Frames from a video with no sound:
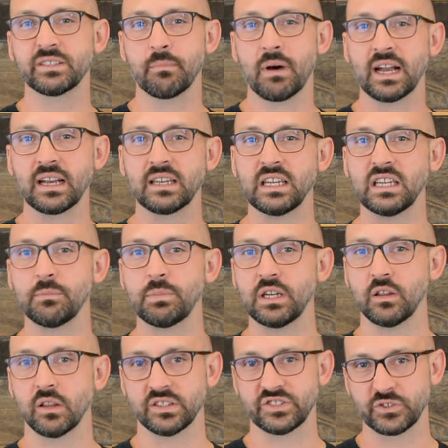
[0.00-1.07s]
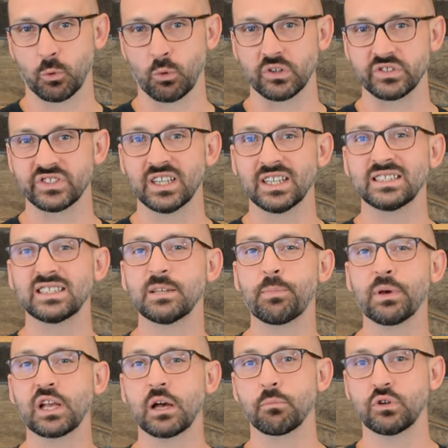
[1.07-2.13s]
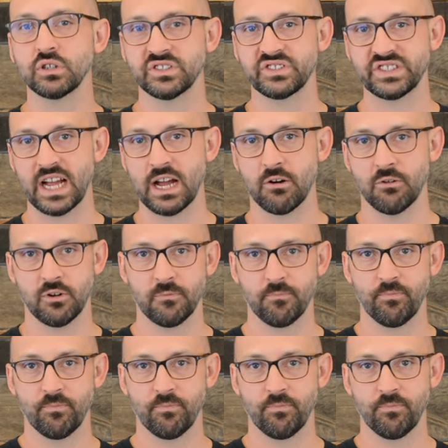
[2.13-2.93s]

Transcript: the mic need to be to the source to pick up good sound.